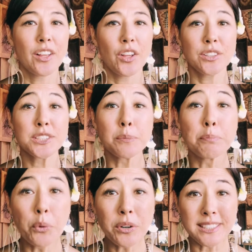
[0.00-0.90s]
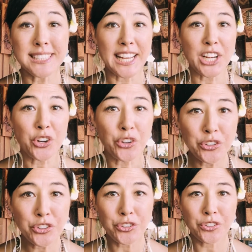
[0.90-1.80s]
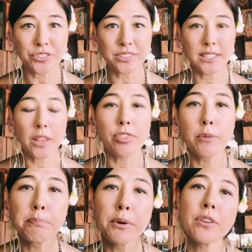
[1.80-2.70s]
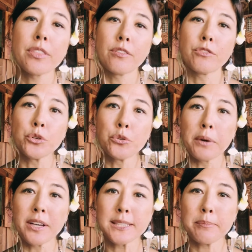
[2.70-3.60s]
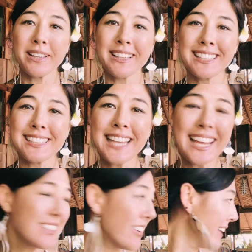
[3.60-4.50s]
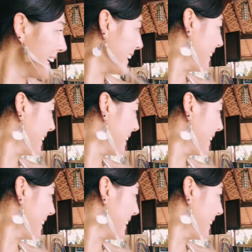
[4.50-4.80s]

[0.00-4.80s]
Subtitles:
supports and nurtures the birth of new possibilities. Hey Jolie,